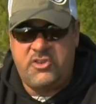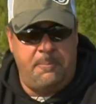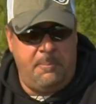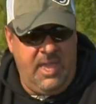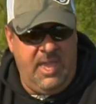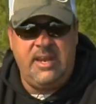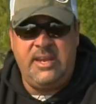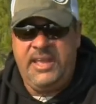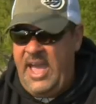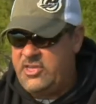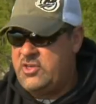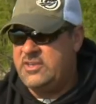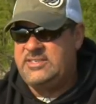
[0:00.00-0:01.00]
to me, it
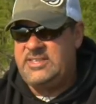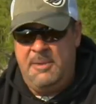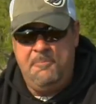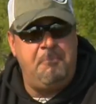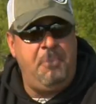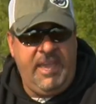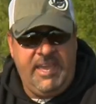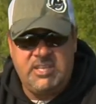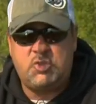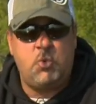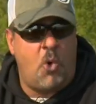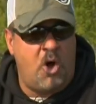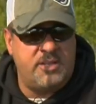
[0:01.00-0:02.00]
catches the
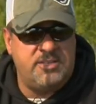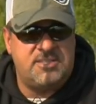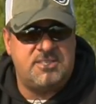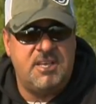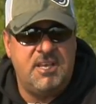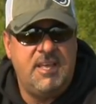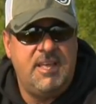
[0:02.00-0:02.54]
biggest ones